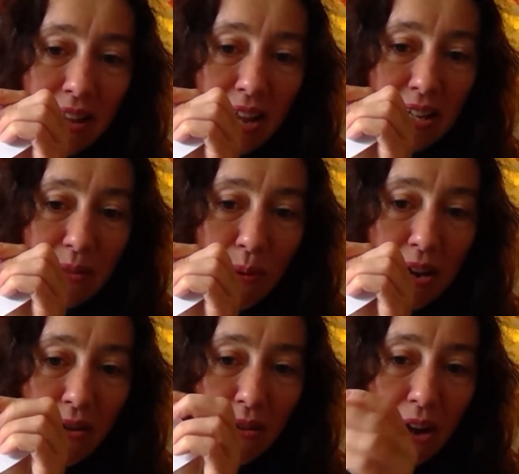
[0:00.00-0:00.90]
That's
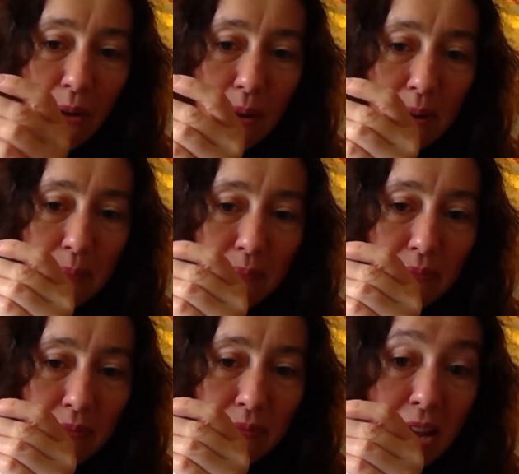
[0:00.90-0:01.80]
where you're going.
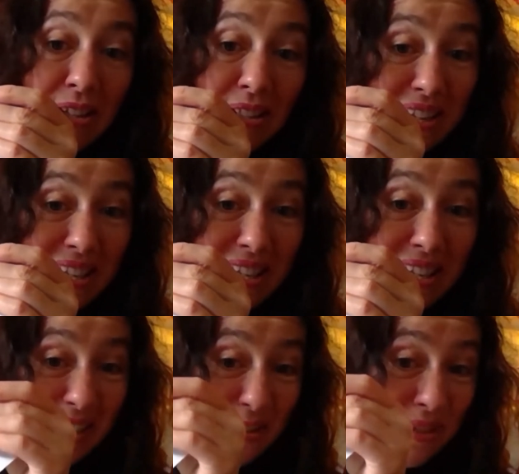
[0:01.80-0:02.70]
So this
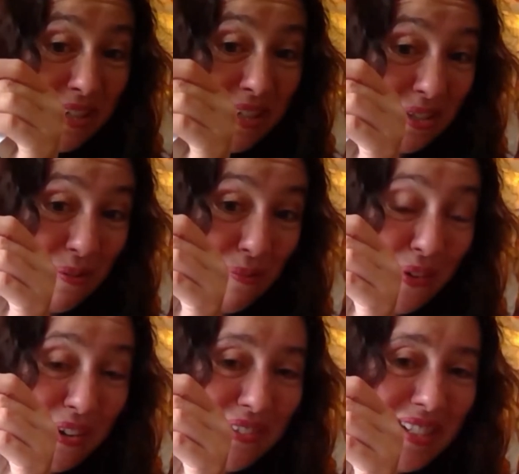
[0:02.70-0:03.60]
is a traditional
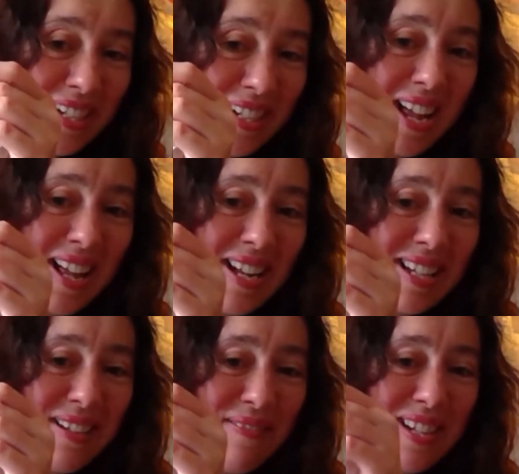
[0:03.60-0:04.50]
fold, and
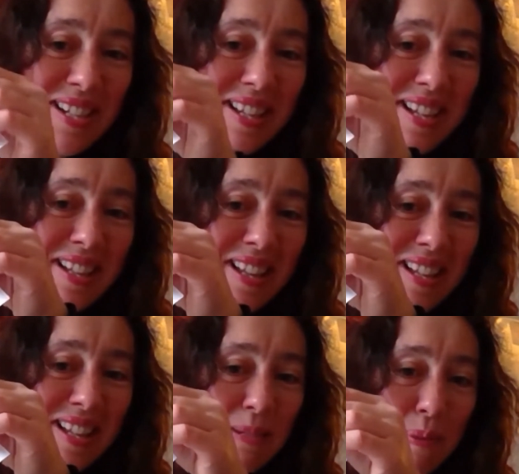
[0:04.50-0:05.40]
it's lovely to think that
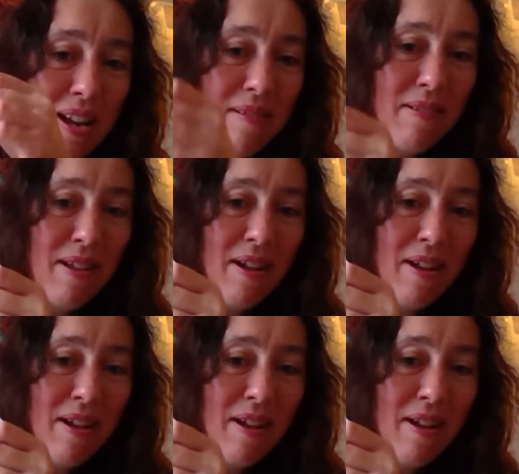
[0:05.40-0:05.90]
this has been